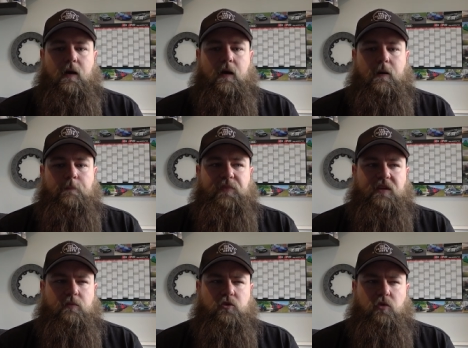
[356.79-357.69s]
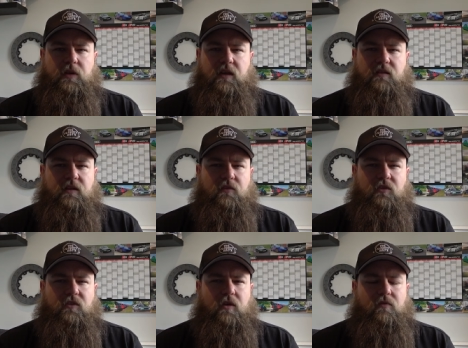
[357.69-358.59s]
um, as I'm sure the
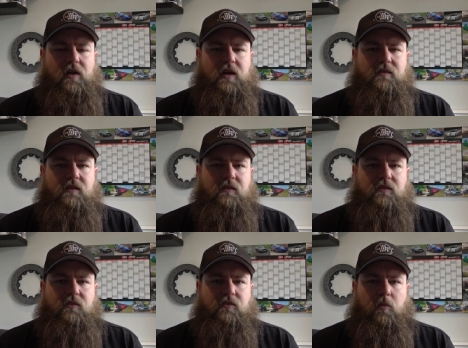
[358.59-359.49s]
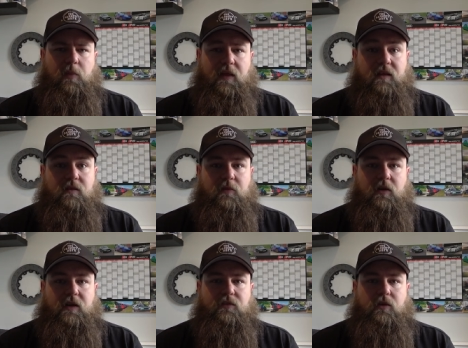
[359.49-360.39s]
A7s don't run 18s as stock, but that's something
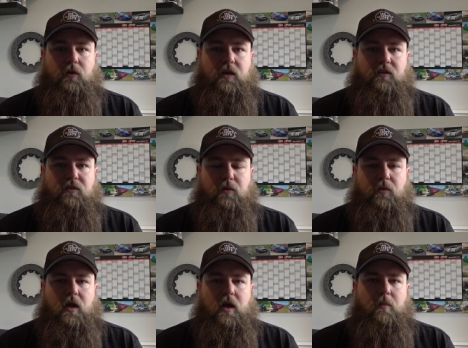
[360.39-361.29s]
you'll have to look into.